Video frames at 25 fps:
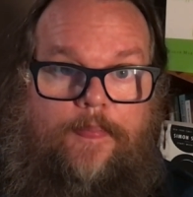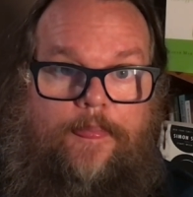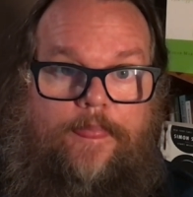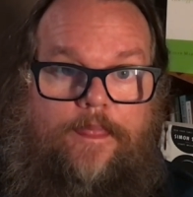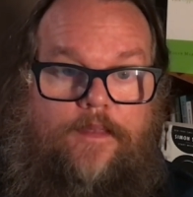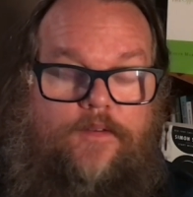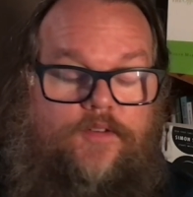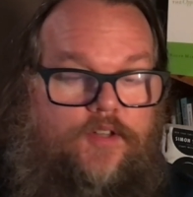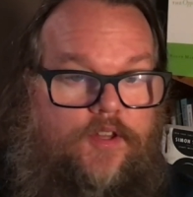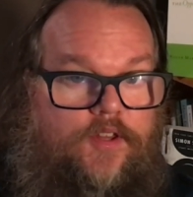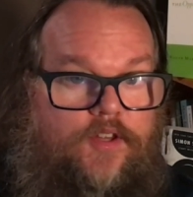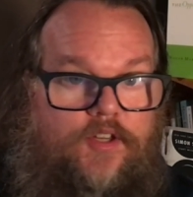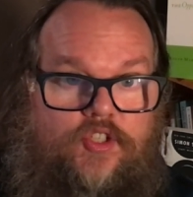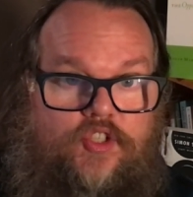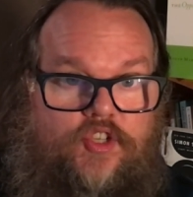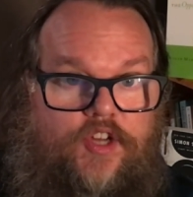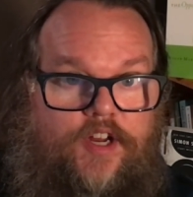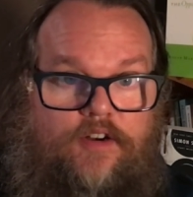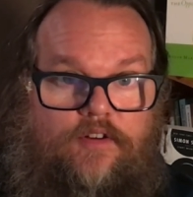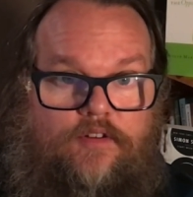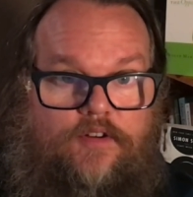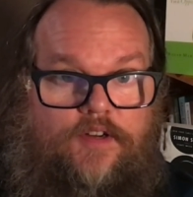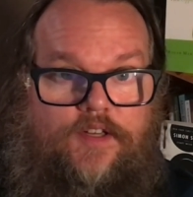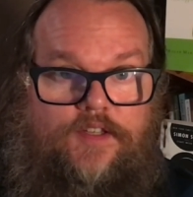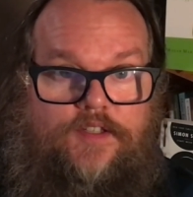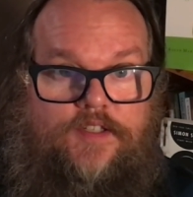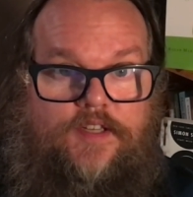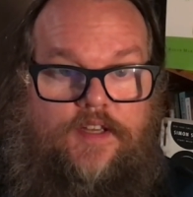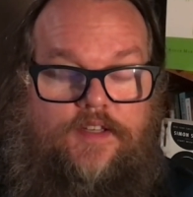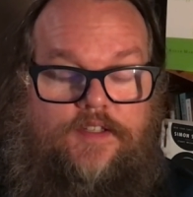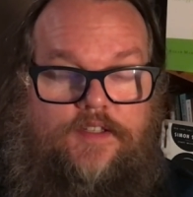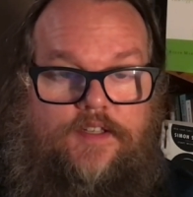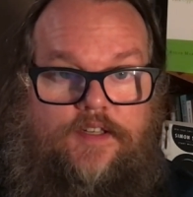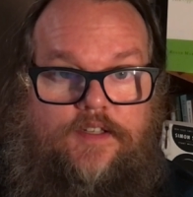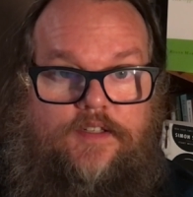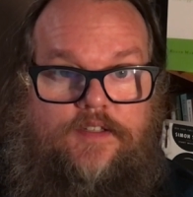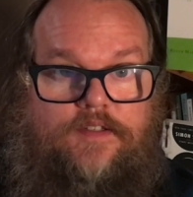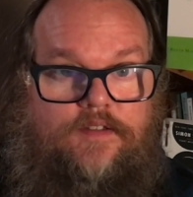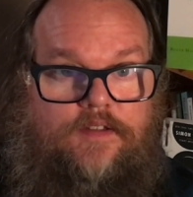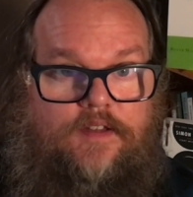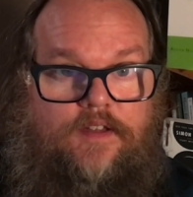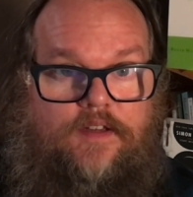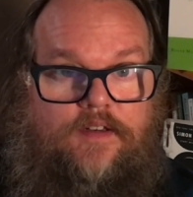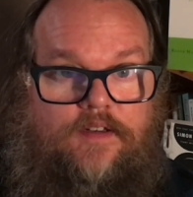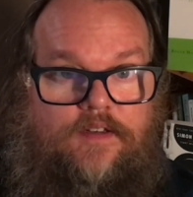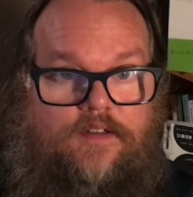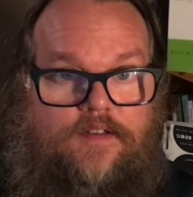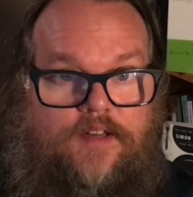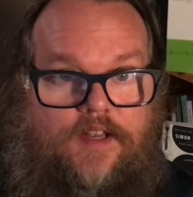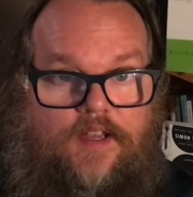So there's general consensus
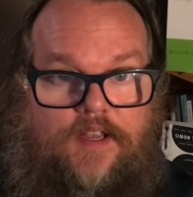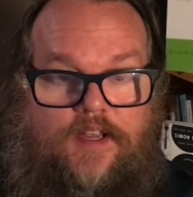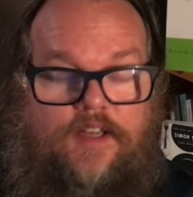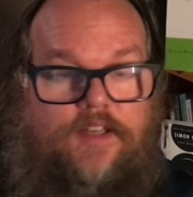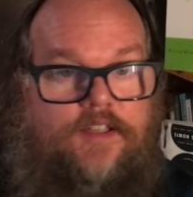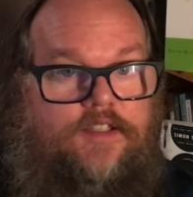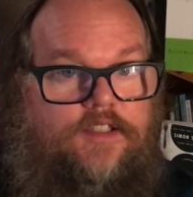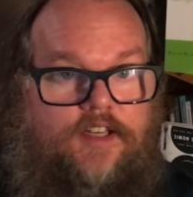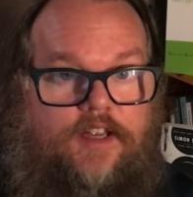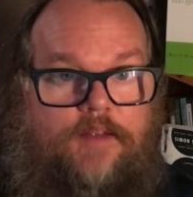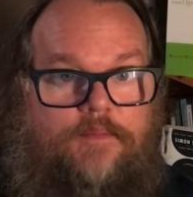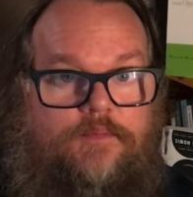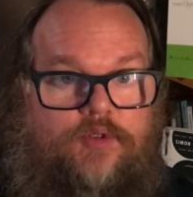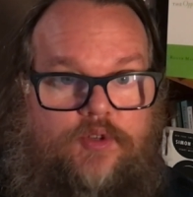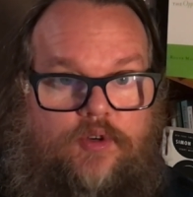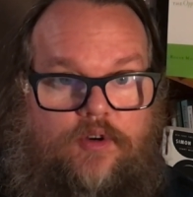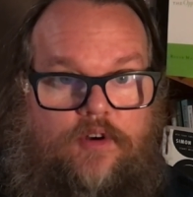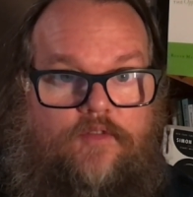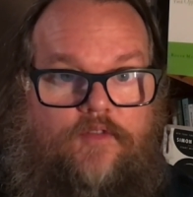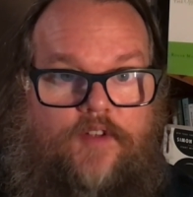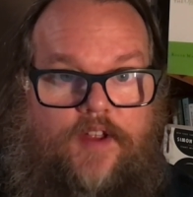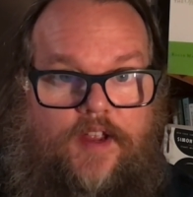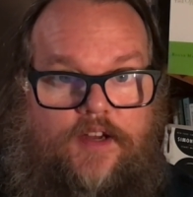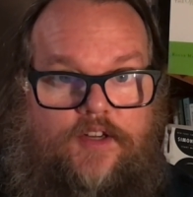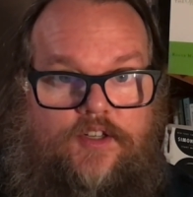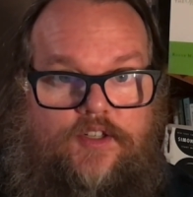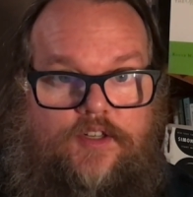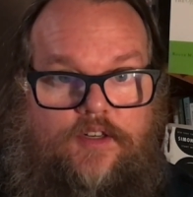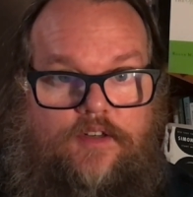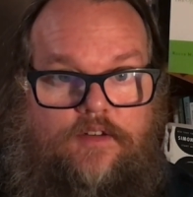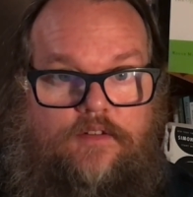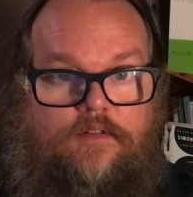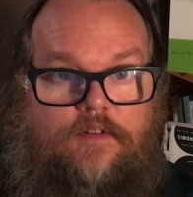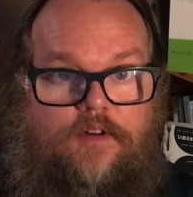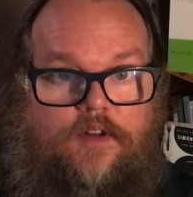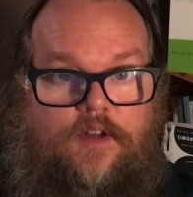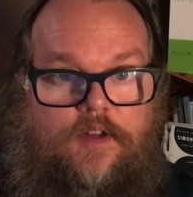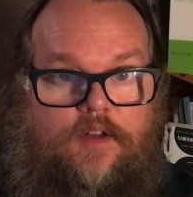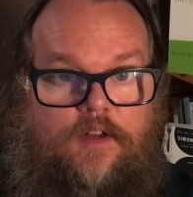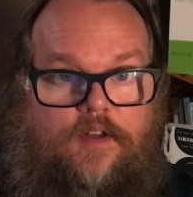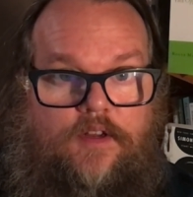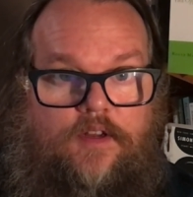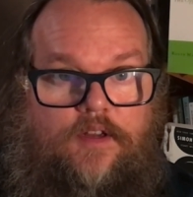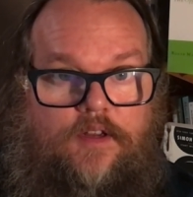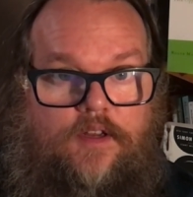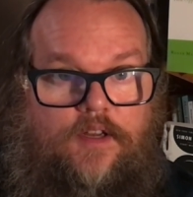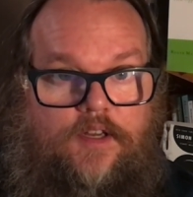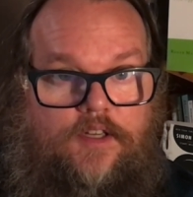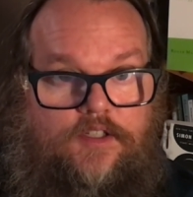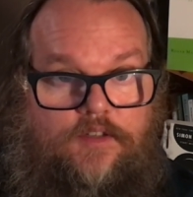that taking some sort of action
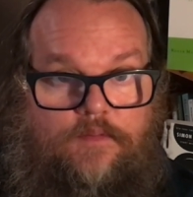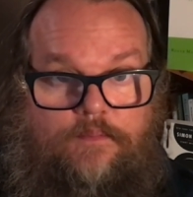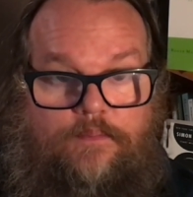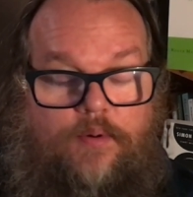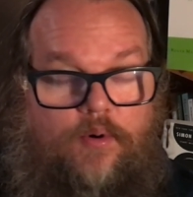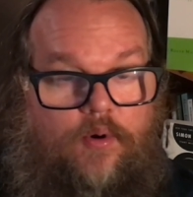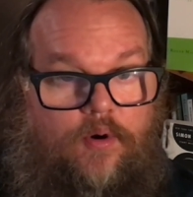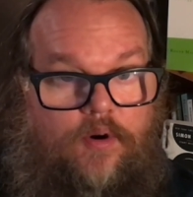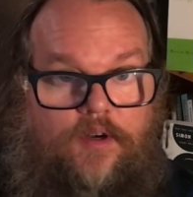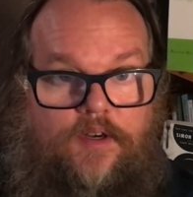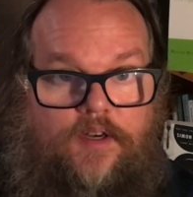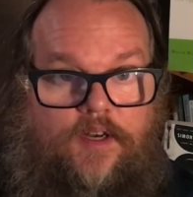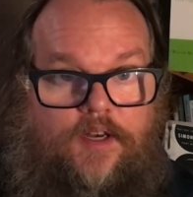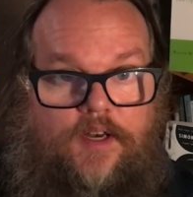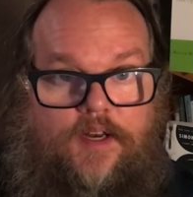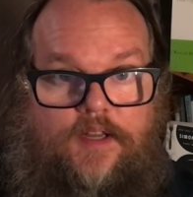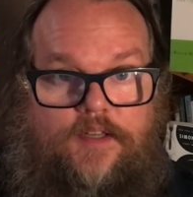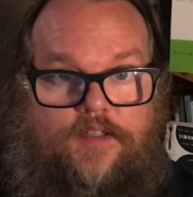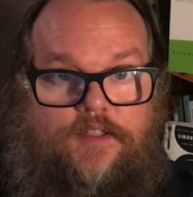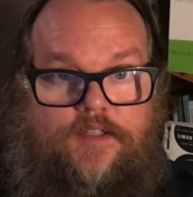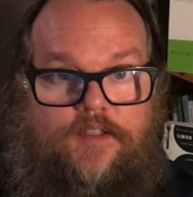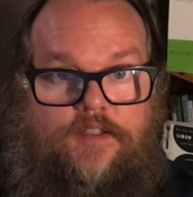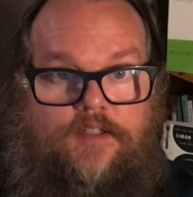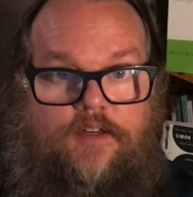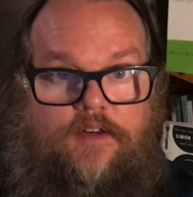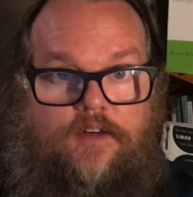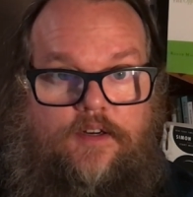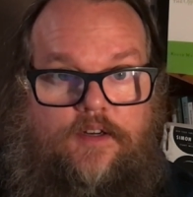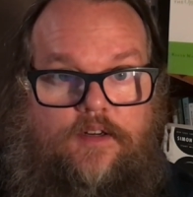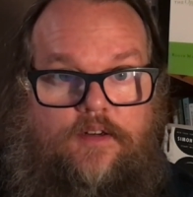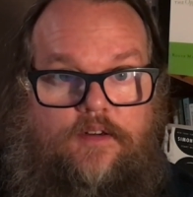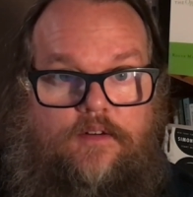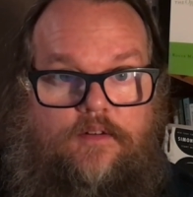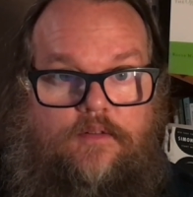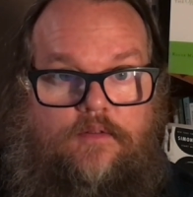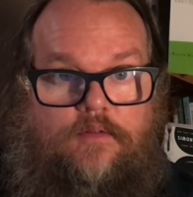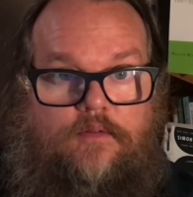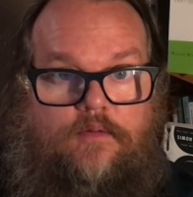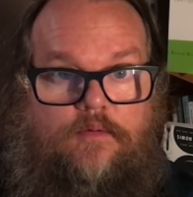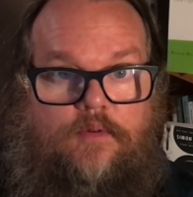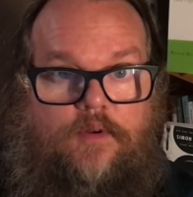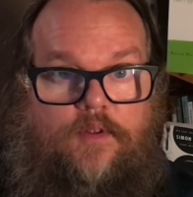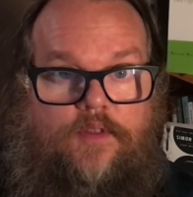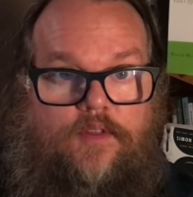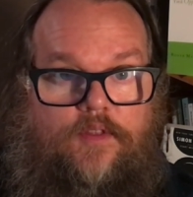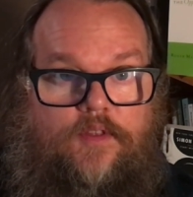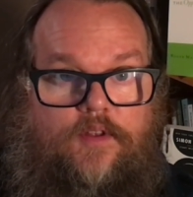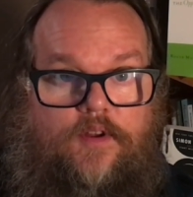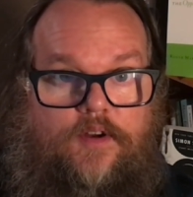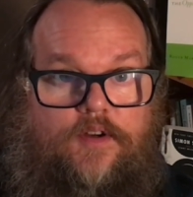is important and necessary
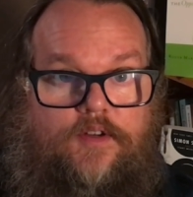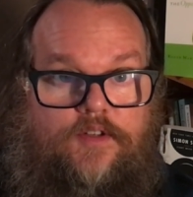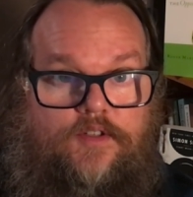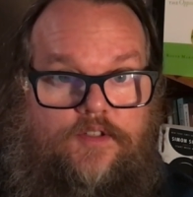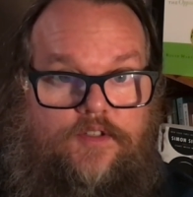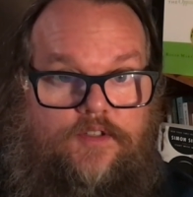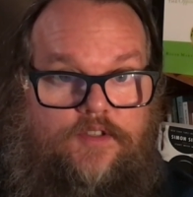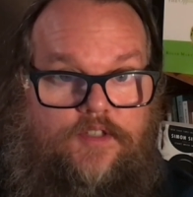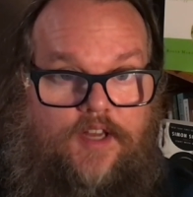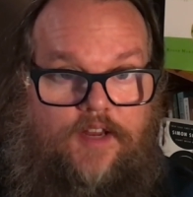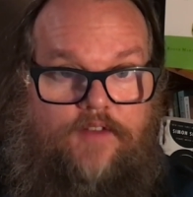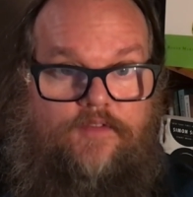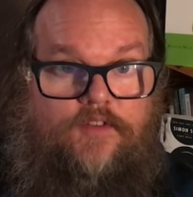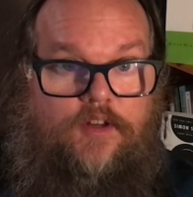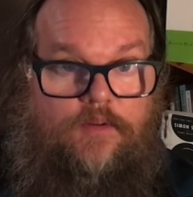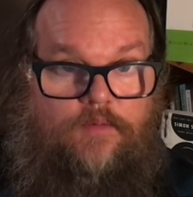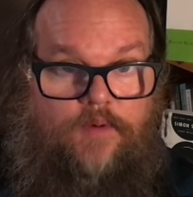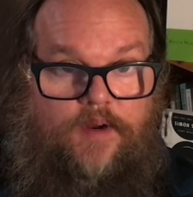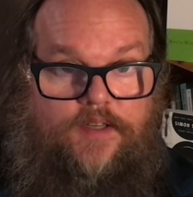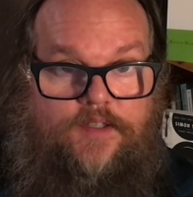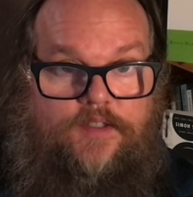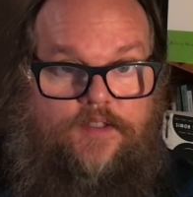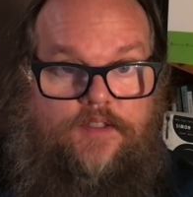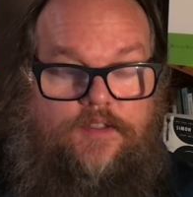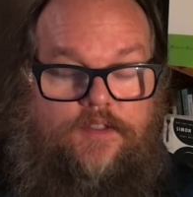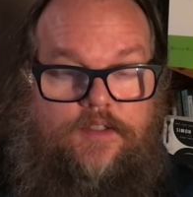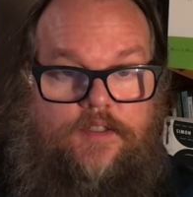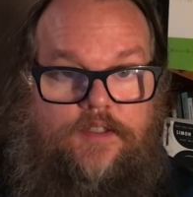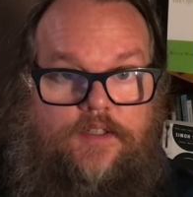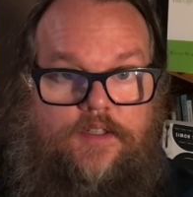when there's safety risks,